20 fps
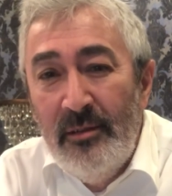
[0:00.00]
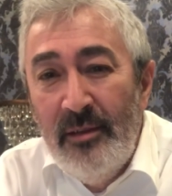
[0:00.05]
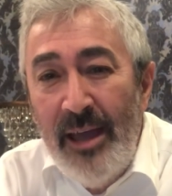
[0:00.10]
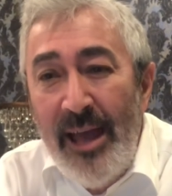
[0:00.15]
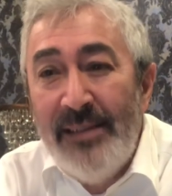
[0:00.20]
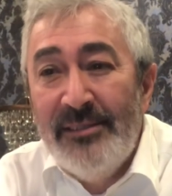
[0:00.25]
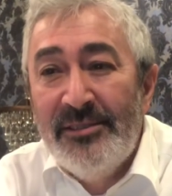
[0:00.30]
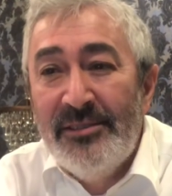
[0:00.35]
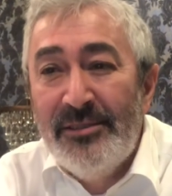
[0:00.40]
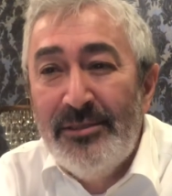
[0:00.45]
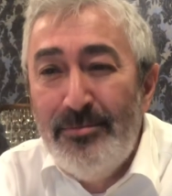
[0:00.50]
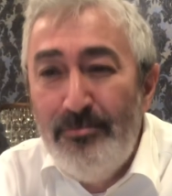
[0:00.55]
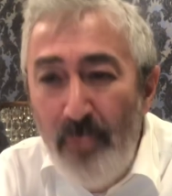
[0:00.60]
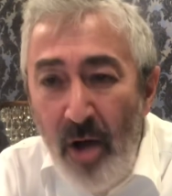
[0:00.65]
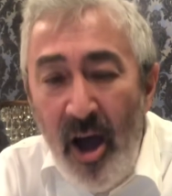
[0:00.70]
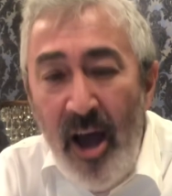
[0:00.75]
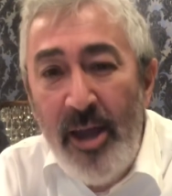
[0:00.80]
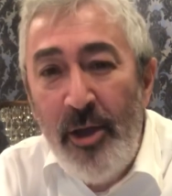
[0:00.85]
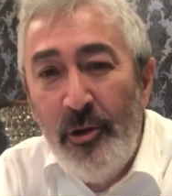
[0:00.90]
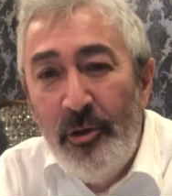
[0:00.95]
and
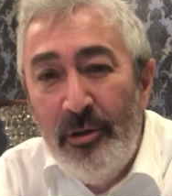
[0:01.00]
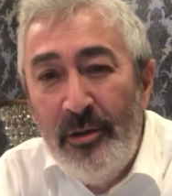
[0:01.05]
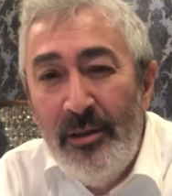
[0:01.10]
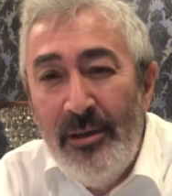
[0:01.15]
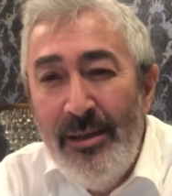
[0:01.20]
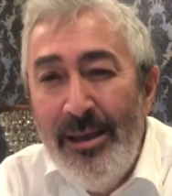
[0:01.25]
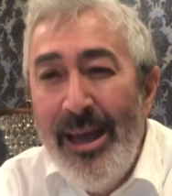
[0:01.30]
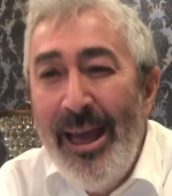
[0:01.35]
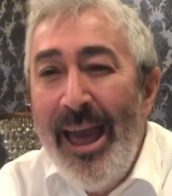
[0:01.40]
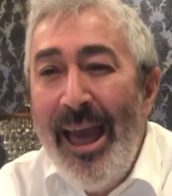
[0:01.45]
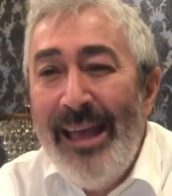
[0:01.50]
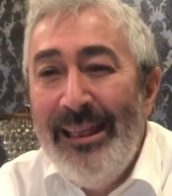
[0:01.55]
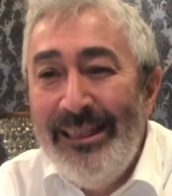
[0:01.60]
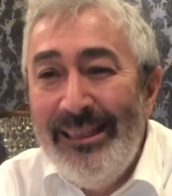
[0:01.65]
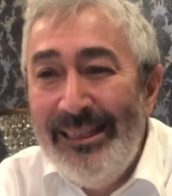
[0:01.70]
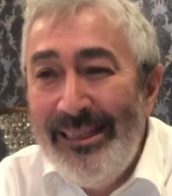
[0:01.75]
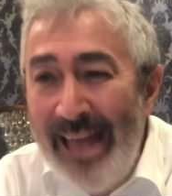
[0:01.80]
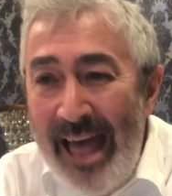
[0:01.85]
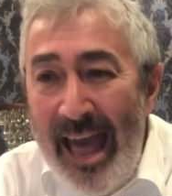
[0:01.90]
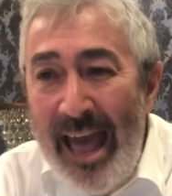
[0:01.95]
smile and
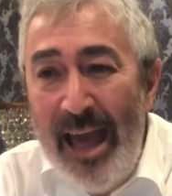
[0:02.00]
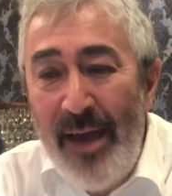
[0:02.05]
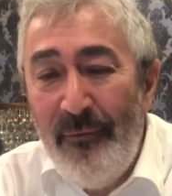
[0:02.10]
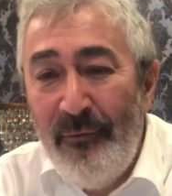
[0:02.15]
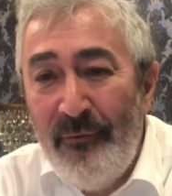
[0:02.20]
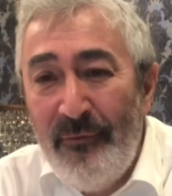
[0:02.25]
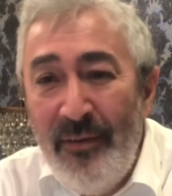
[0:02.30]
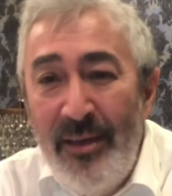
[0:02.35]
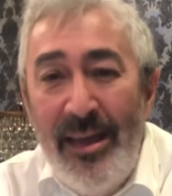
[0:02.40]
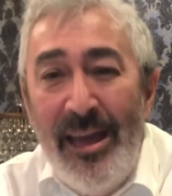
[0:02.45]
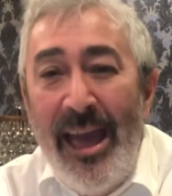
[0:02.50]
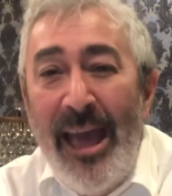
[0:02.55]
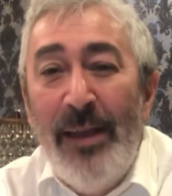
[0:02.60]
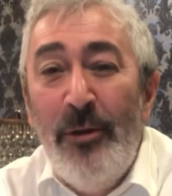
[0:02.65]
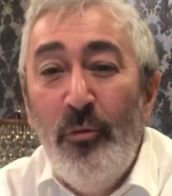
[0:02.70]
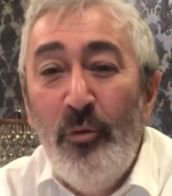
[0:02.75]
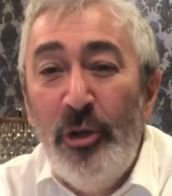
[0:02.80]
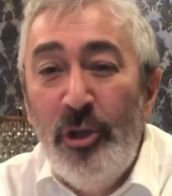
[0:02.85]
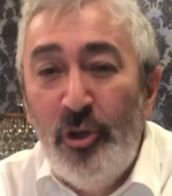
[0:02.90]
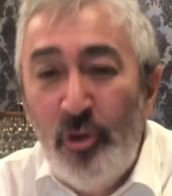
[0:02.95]
laugh
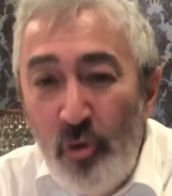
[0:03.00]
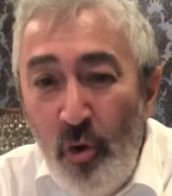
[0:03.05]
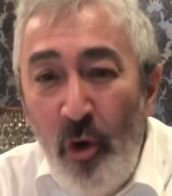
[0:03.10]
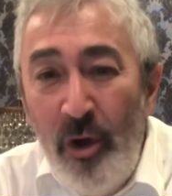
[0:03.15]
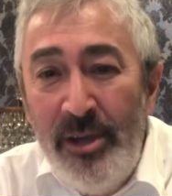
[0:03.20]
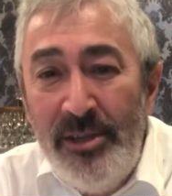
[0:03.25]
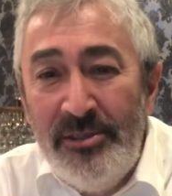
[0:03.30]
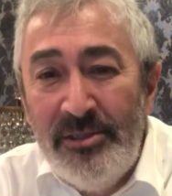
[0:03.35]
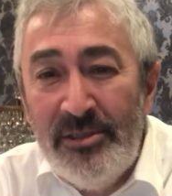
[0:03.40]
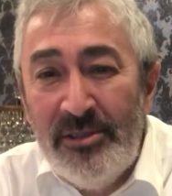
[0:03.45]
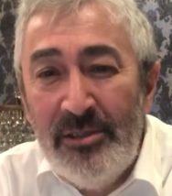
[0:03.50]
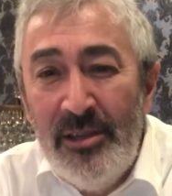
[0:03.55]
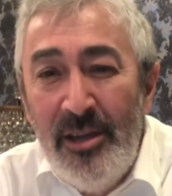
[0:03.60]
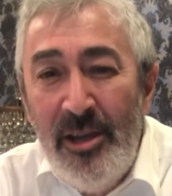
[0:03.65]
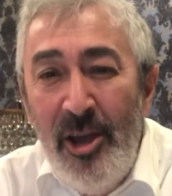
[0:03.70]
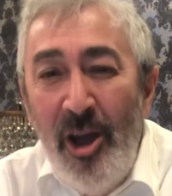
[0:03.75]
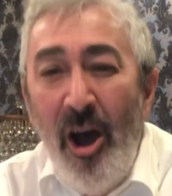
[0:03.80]
and rejoice